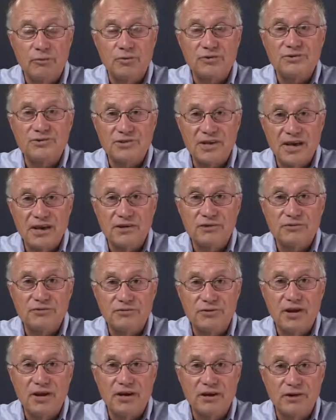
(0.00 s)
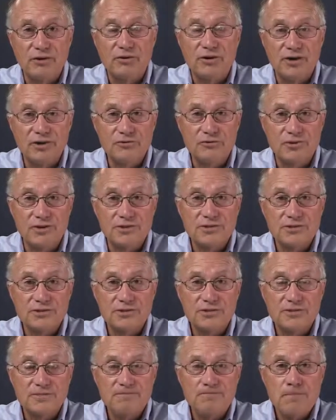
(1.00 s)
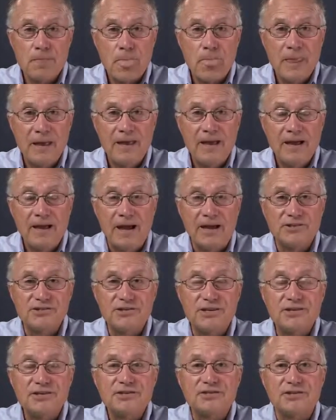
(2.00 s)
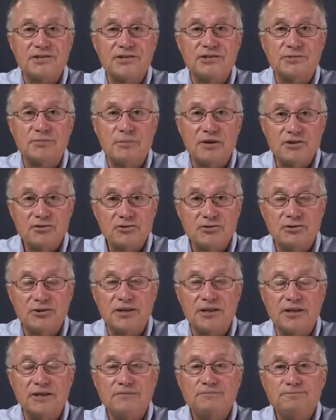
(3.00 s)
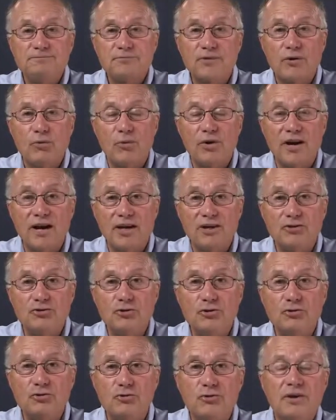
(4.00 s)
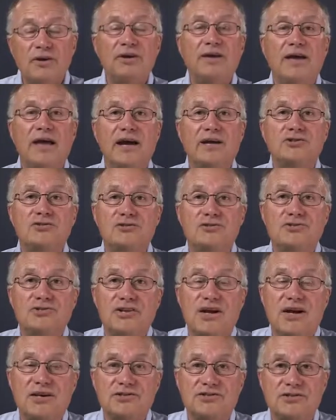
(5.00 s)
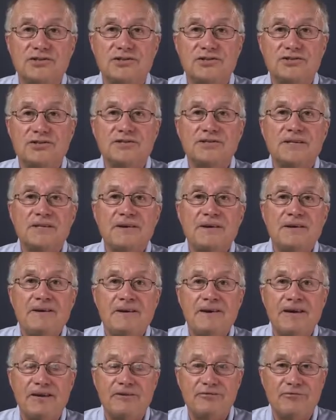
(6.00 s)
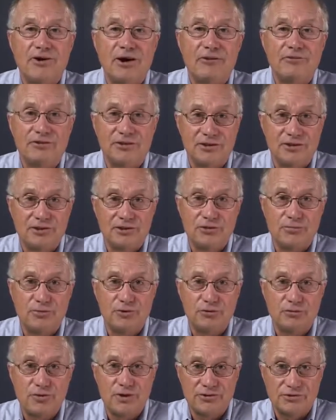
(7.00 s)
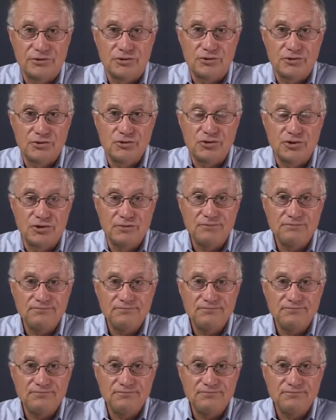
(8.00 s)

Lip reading: would satisfy your interests. I see this especially when I do exercises involving dispute resolution.